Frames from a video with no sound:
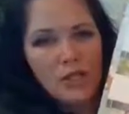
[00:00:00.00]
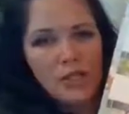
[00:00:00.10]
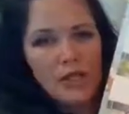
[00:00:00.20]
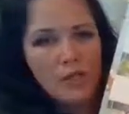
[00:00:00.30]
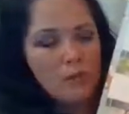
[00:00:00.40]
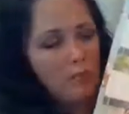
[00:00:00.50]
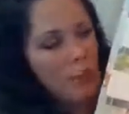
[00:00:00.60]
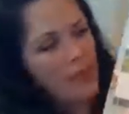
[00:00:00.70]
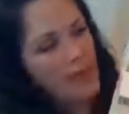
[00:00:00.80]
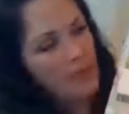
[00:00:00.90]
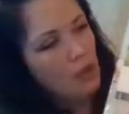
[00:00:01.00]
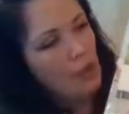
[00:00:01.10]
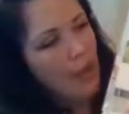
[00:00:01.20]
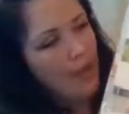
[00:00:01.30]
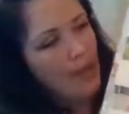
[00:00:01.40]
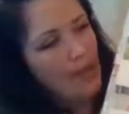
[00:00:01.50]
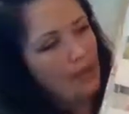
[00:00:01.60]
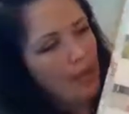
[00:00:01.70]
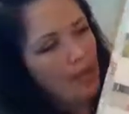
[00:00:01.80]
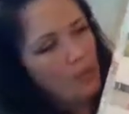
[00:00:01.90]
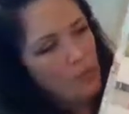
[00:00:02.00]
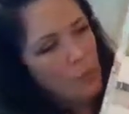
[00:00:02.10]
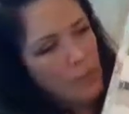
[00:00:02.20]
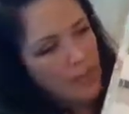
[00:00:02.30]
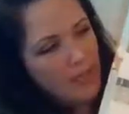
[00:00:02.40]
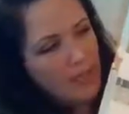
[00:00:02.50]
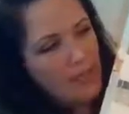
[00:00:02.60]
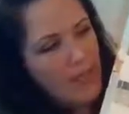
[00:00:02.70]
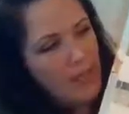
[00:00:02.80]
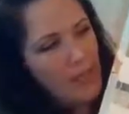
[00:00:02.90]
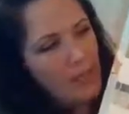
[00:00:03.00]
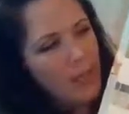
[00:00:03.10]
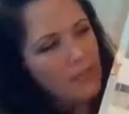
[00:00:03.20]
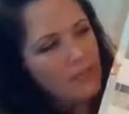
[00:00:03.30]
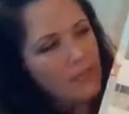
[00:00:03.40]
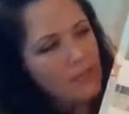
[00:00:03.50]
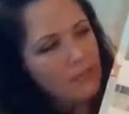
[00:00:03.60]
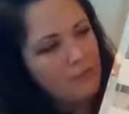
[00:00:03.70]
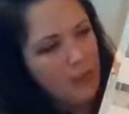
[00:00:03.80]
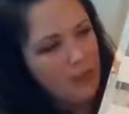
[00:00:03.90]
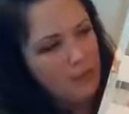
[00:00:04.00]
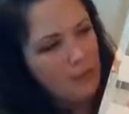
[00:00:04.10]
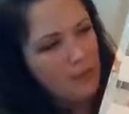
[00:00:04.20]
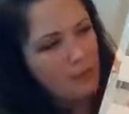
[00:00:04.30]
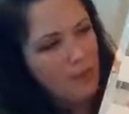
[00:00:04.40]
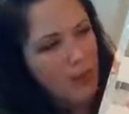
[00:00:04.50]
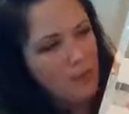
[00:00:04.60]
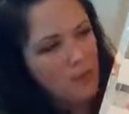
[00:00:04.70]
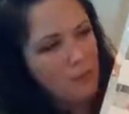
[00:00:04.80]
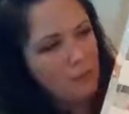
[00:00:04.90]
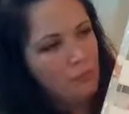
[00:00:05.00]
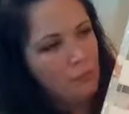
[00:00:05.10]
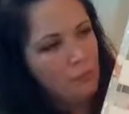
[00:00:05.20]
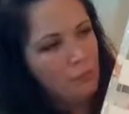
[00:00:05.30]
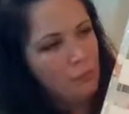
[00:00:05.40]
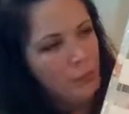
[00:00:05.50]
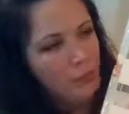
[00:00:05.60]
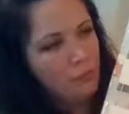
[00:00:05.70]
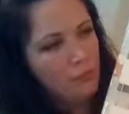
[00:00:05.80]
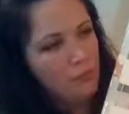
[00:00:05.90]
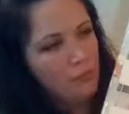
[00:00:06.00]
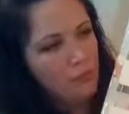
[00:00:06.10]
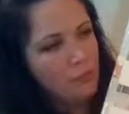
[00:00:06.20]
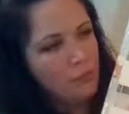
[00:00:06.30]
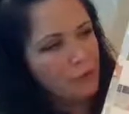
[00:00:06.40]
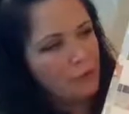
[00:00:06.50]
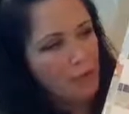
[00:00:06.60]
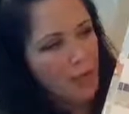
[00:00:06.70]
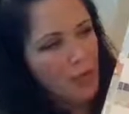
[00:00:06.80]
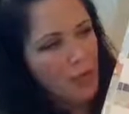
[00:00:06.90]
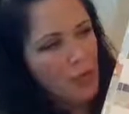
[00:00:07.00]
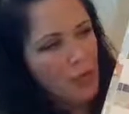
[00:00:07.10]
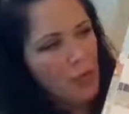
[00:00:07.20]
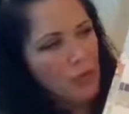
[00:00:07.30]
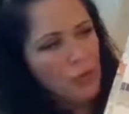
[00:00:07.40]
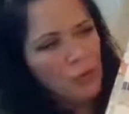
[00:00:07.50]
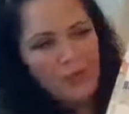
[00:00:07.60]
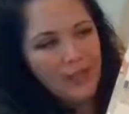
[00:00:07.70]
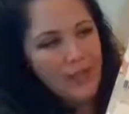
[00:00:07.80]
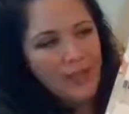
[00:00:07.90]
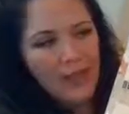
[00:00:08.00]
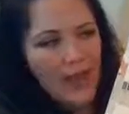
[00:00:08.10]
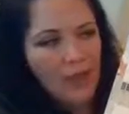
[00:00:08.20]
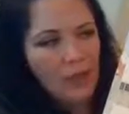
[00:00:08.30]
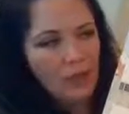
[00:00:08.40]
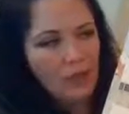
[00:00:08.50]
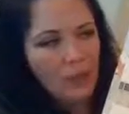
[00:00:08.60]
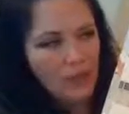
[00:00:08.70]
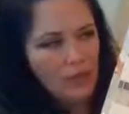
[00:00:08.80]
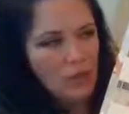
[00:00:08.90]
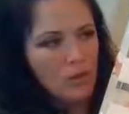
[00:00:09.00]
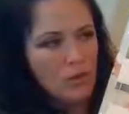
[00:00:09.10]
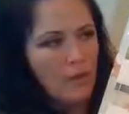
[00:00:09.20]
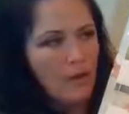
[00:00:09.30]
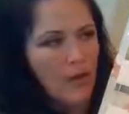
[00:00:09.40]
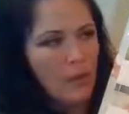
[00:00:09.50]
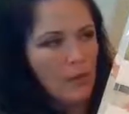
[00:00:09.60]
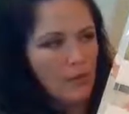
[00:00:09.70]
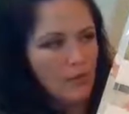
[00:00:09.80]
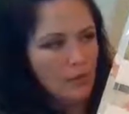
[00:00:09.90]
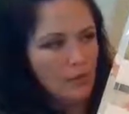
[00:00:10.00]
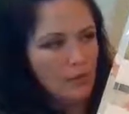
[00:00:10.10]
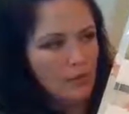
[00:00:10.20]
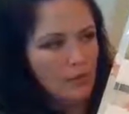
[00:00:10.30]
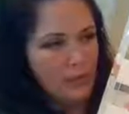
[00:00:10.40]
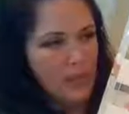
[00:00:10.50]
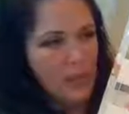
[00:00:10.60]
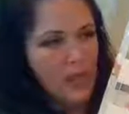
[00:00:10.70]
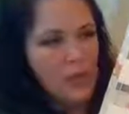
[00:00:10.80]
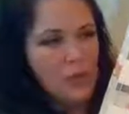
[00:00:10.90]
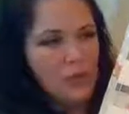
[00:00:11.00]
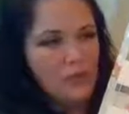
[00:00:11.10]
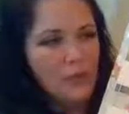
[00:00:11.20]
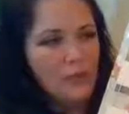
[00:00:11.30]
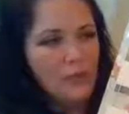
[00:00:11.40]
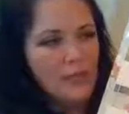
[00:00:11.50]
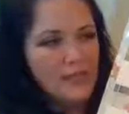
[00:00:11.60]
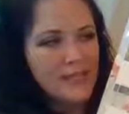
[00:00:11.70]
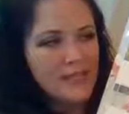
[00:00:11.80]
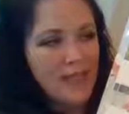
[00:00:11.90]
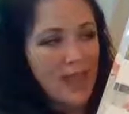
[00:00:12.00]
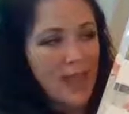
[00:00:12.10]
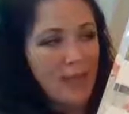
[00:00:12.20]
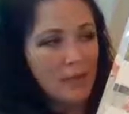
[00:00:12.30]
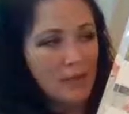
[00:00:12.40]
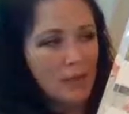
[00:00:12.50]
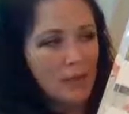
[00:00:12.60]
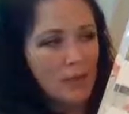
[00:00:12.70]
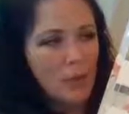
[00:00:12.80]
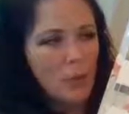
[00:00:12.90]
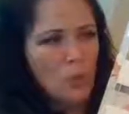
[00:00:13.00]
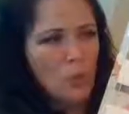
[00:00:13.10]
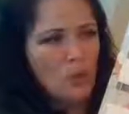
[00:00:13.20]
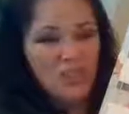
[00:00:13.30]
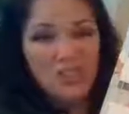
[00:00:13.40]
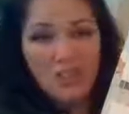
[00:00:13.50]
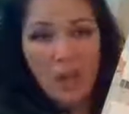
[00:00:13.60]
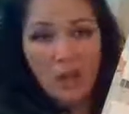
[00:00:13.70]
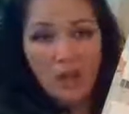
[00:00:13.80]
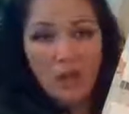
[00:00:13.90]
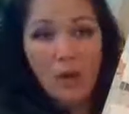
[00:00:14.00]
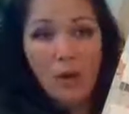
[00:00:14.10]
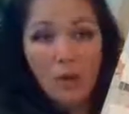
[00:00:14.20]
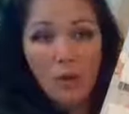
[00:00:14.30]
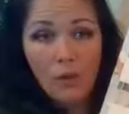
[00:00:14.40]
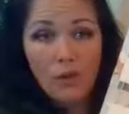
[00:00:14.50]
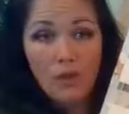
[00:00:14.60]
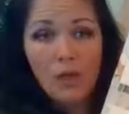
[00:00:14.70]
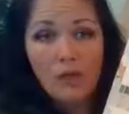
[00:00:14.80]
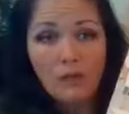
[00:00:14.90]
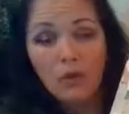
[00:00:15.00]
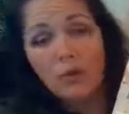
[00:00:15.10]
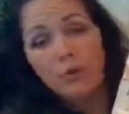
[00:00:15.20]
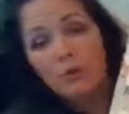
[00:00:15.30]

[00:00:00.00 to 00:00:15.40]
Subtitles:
and Abuelo went out every week to help elderly friends around Blue River Creek who couldn't get out and go about on their own and with no place to gather were stuck home alone.